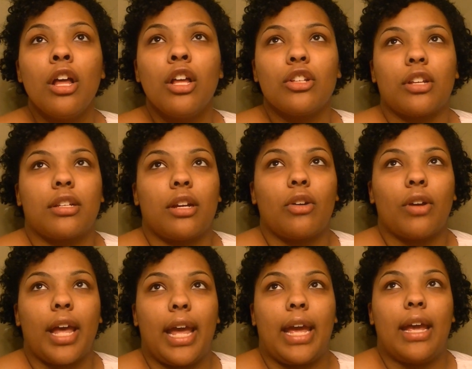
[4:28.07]
So I was like,
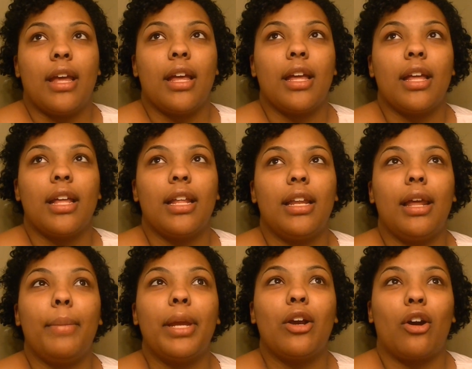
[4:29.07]
okay, let
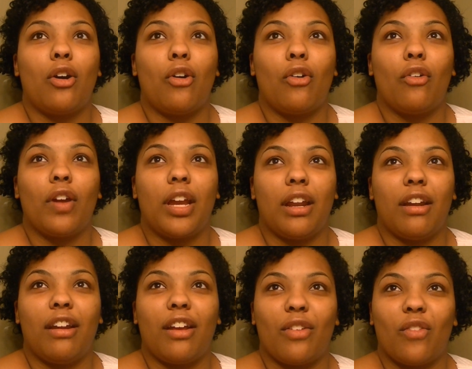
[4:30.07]
me go get
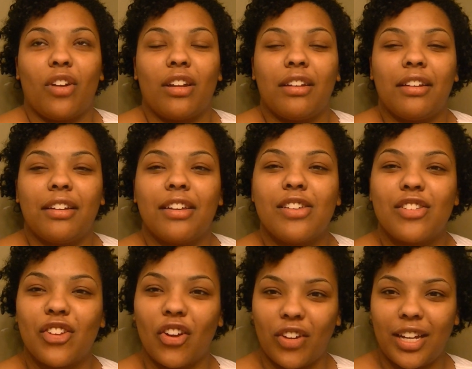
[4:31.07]
another one.
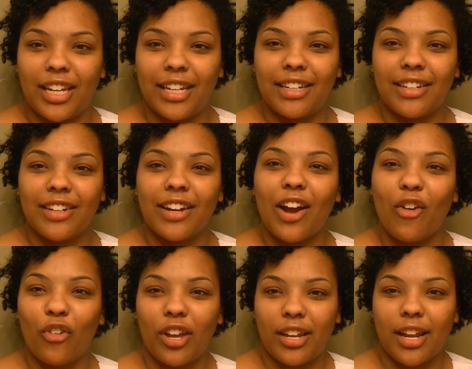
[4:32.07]
So then I
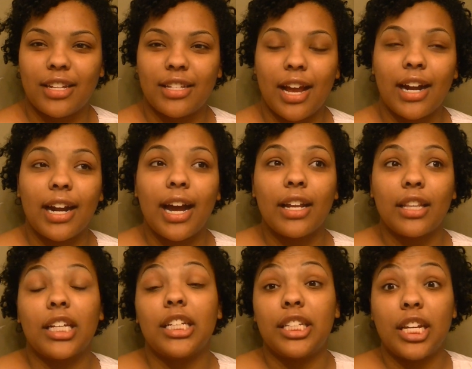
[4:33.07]
went and I got
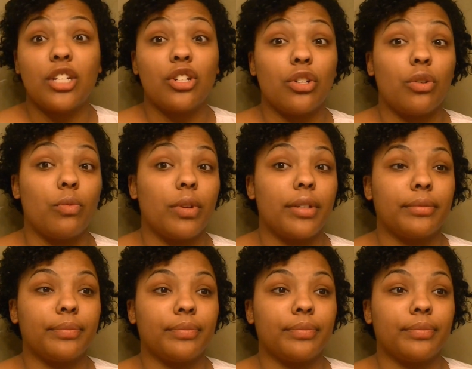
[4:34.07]
the digital one,